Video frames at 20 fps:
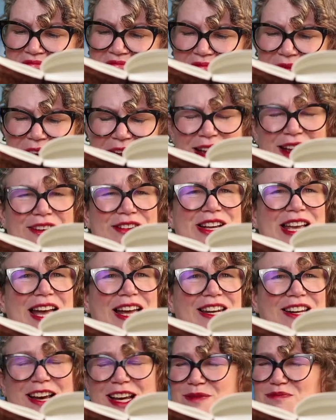"How can
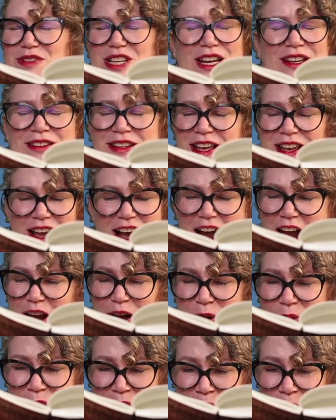I? I
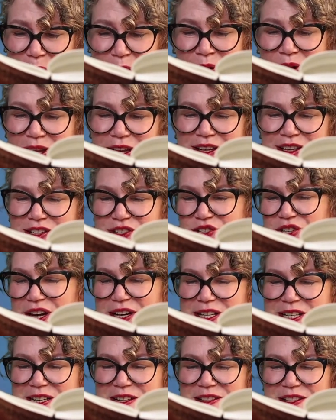don't know," she
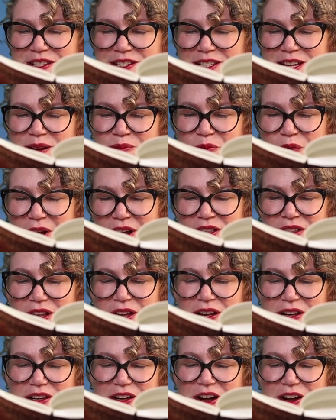added in the same breath,
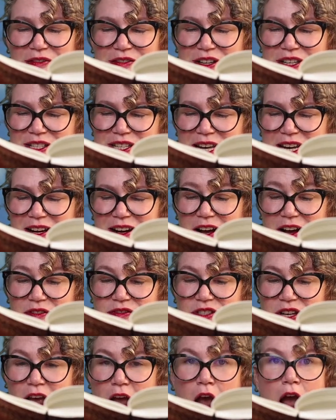laughing as he
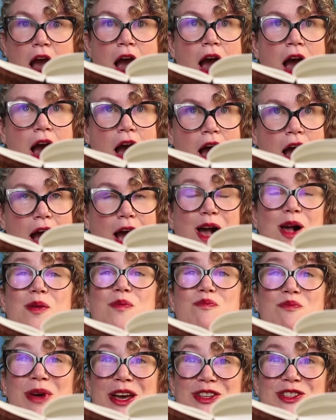laughed.
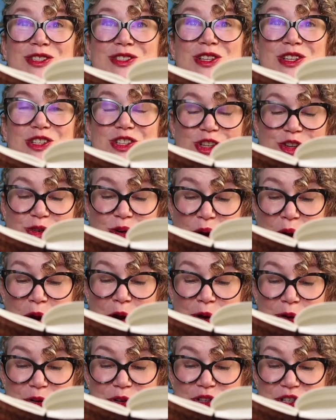"Mr.
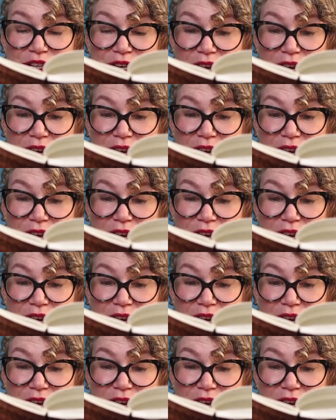Scrooge."